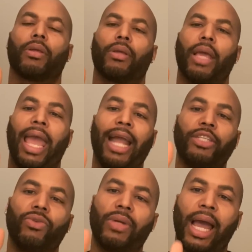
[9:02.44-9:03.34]
as
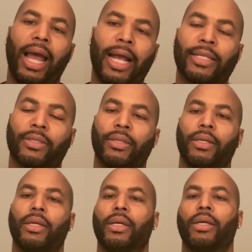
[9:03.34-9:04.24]
you guys
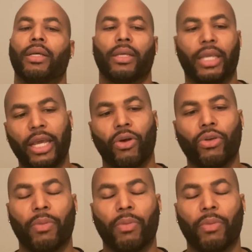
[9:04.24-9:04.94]
get on